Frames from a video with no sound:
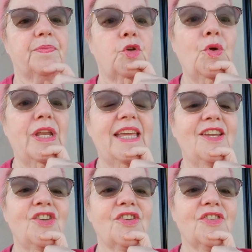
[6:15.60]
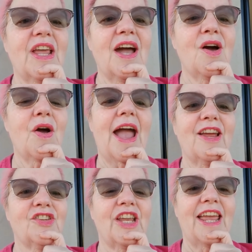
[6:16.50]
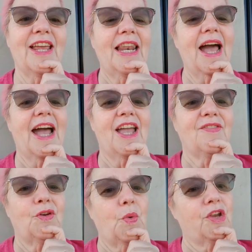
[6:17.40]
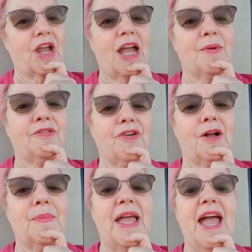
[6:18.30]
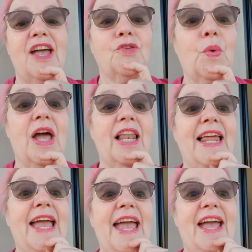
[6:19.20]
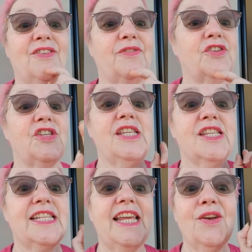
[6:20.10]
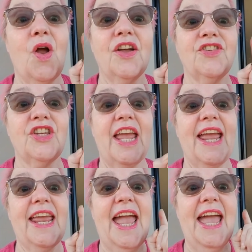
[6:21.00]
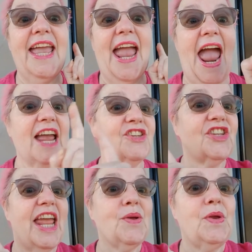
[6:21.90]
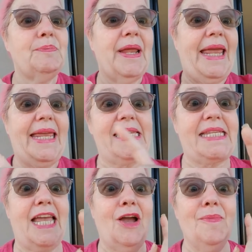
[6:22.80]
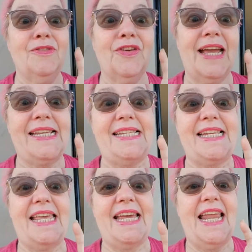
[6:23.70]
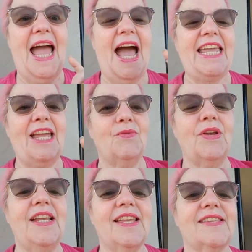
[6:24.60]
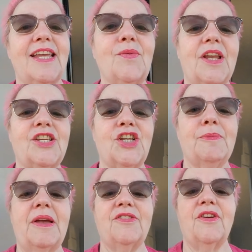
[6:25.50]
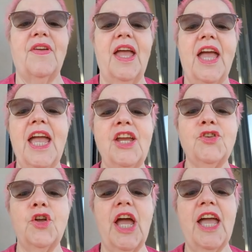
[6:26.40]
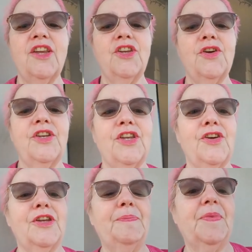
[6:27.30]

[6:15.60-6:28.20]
tuning in just now, hashtag live and where you're coming from, as well as if you see this later on today, hashtag replay. Yes, I almost forgot to say that. I get really excited when I share my stuff. Hey Jonah, how you doing, dude?